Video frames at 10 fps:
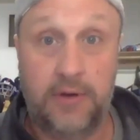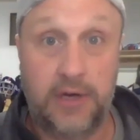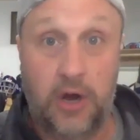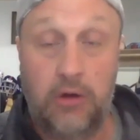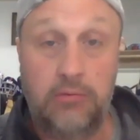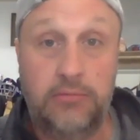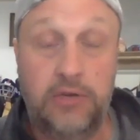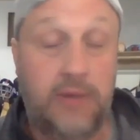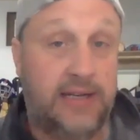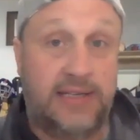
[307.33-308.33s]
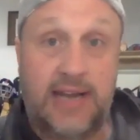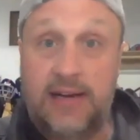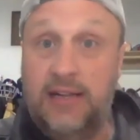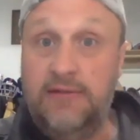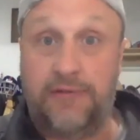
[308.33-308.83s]
You know, you might decide to
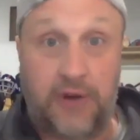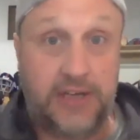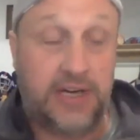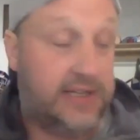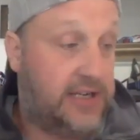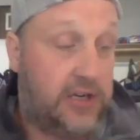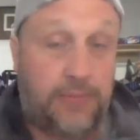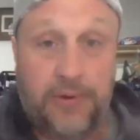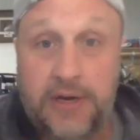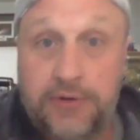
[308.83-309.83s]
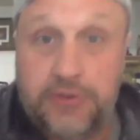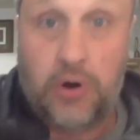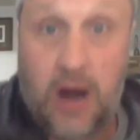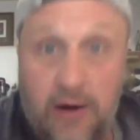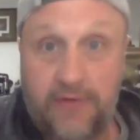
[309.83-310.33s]
leave the franchise in a couple of years, or
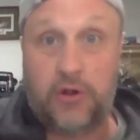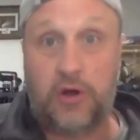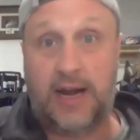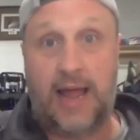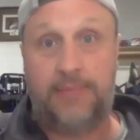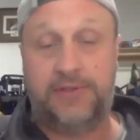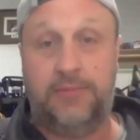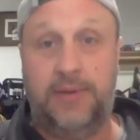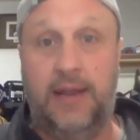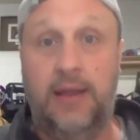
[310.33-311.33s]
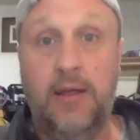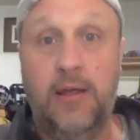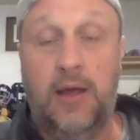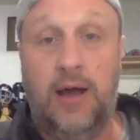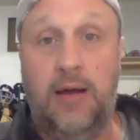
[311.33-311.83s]
however long it happens to be.
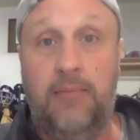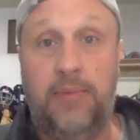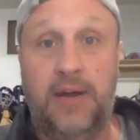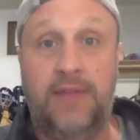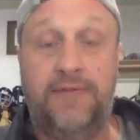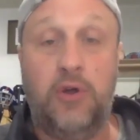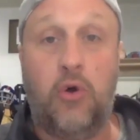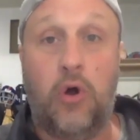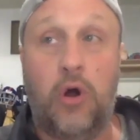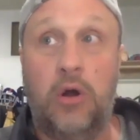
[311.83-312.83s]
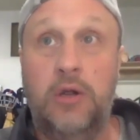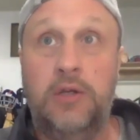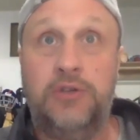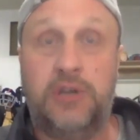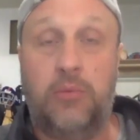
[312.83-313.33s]
But if you're
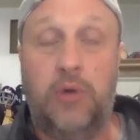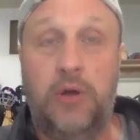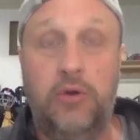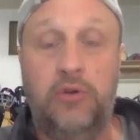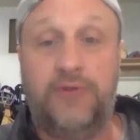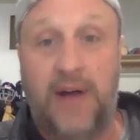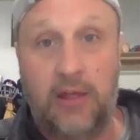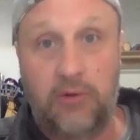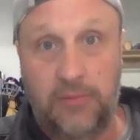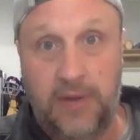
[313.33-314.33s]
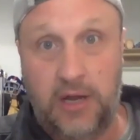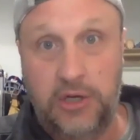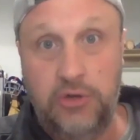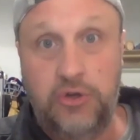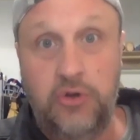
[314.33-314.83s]
someone who's following me on
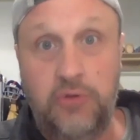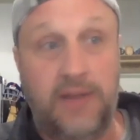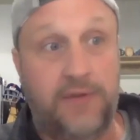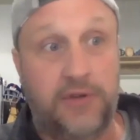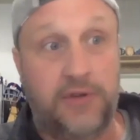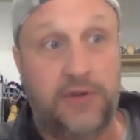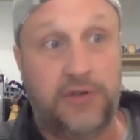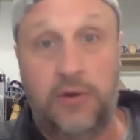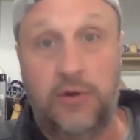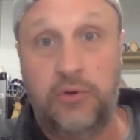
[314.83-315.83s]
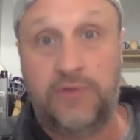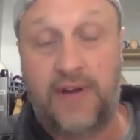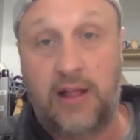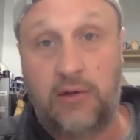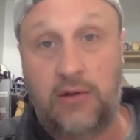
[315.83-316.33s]
YouTube, if you're someone who is
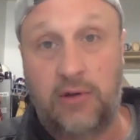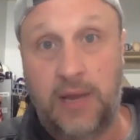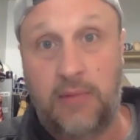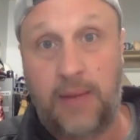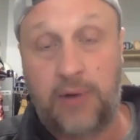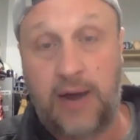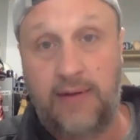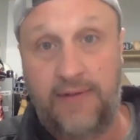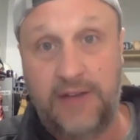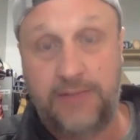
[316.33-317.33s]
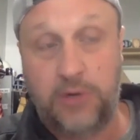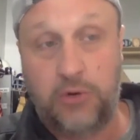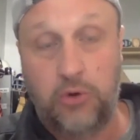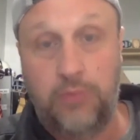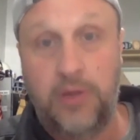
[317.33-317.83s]
following me on my private Facebook
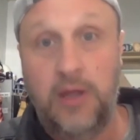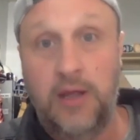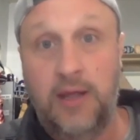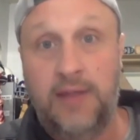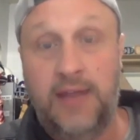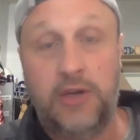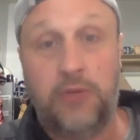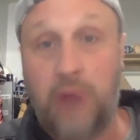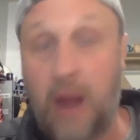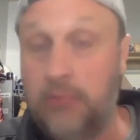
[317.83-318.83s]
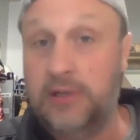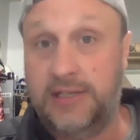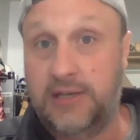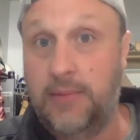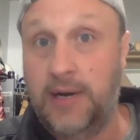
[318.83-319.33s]
group, then you're probably
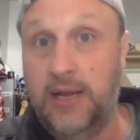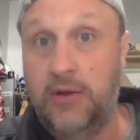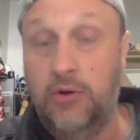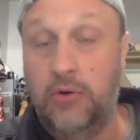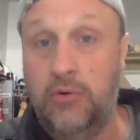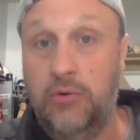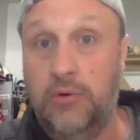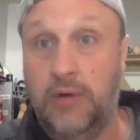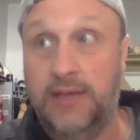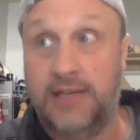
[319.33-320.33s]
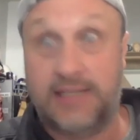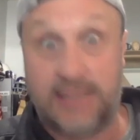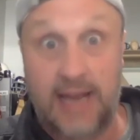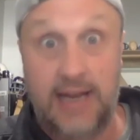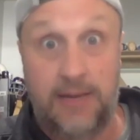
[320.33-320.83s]
somebody who is
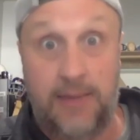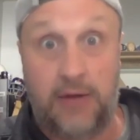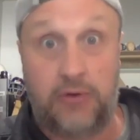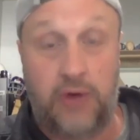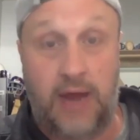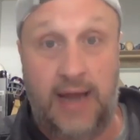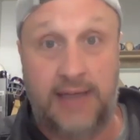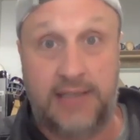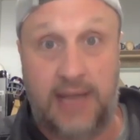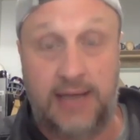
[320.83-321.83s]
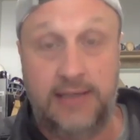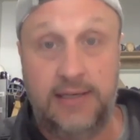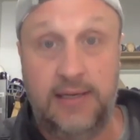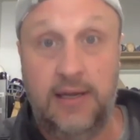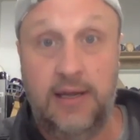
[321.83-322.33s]
excited about creating signs
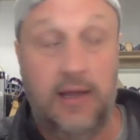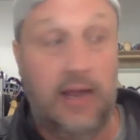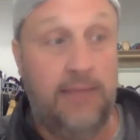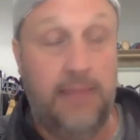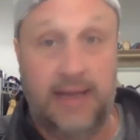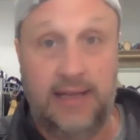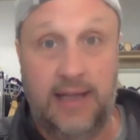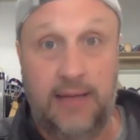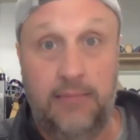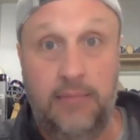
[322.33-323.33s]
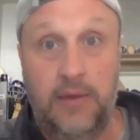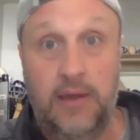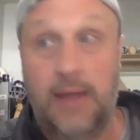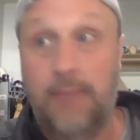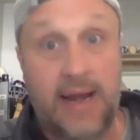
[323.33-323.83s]
and making them,
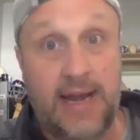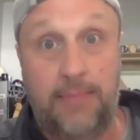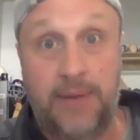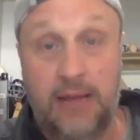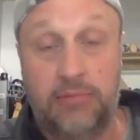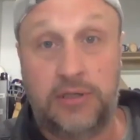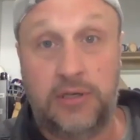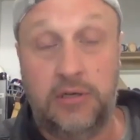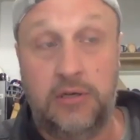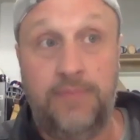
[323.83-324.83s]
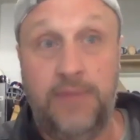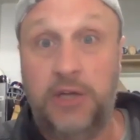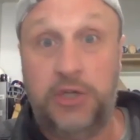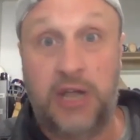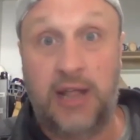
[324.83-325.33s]
and might not be able to
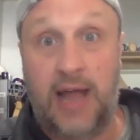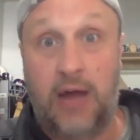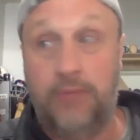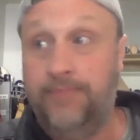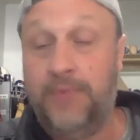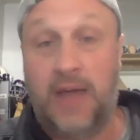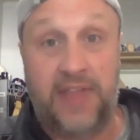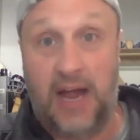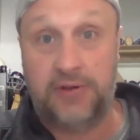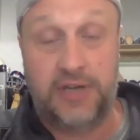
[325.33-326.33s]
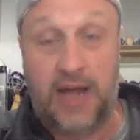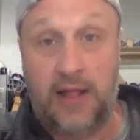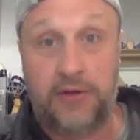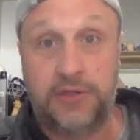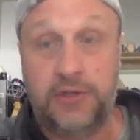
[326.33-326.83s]
shell out
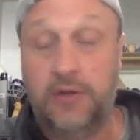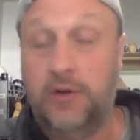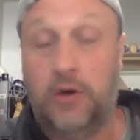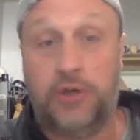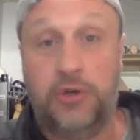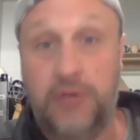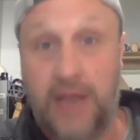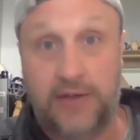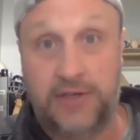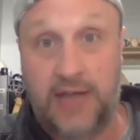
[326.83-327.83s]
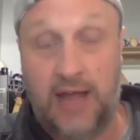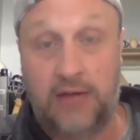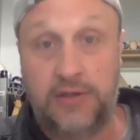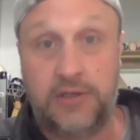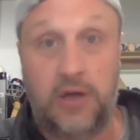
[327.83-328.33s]
$1,000 or
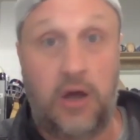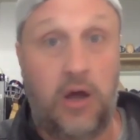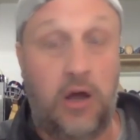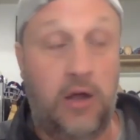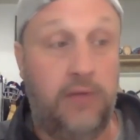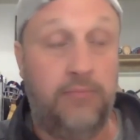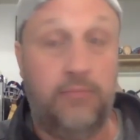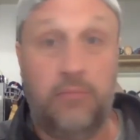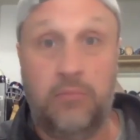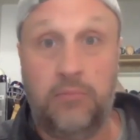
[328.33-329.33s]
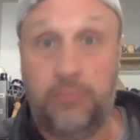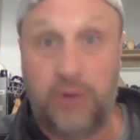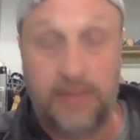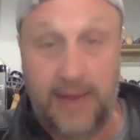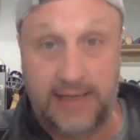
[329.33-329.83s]
$2,000 on
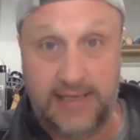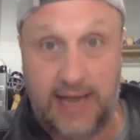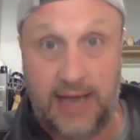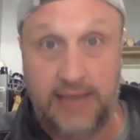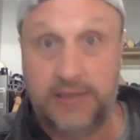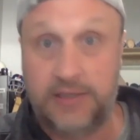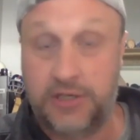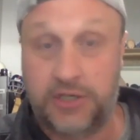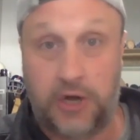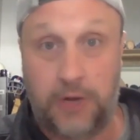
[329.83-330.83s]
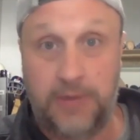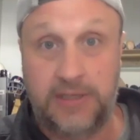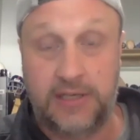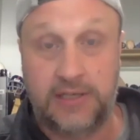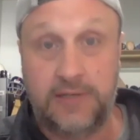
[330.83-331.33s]
pre-made signs to start your
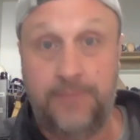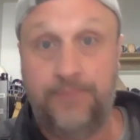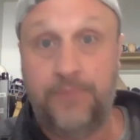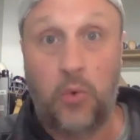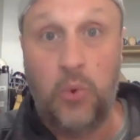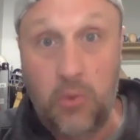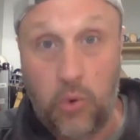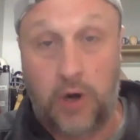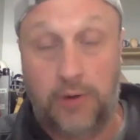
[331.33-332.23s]
business. We weren't.